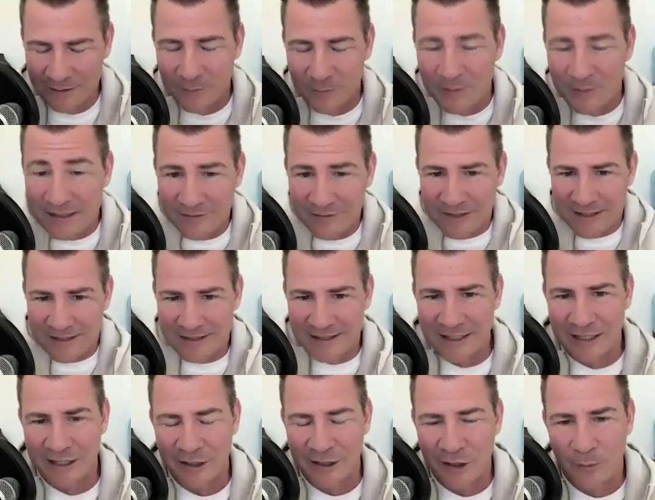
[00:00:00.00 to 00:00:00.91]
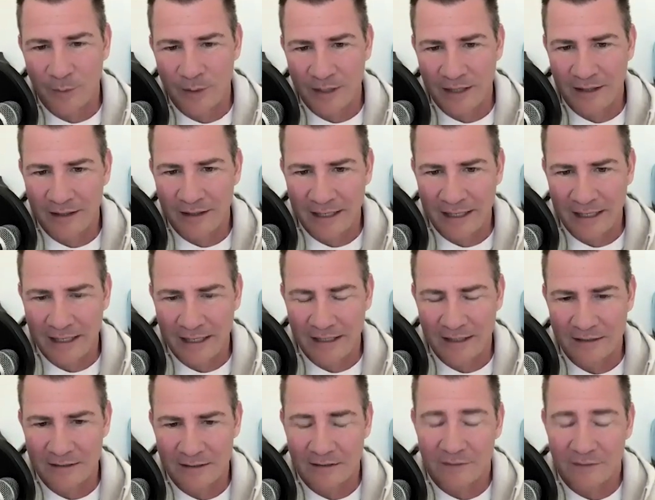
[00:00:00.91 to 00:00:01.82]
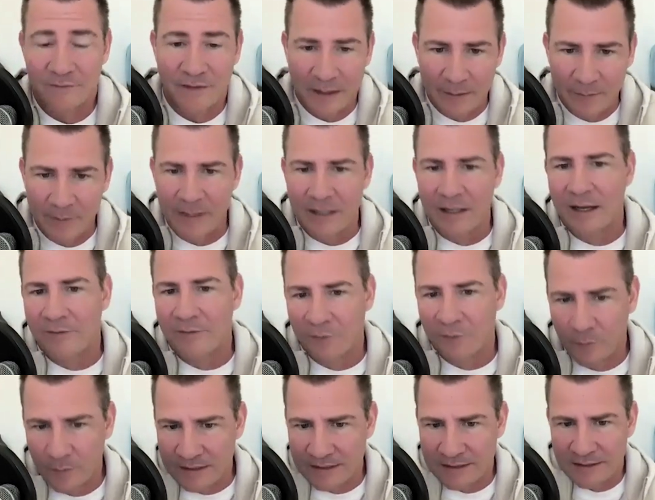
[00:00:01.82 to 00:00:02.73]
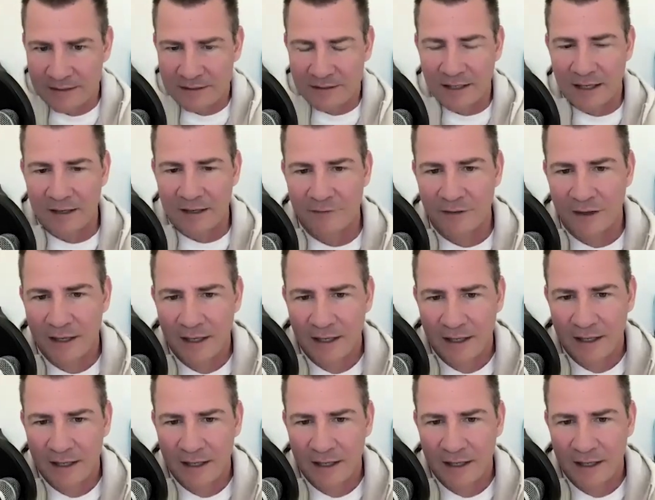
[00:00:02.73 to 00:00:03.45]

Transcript: specific scenario but then they get into family life or business life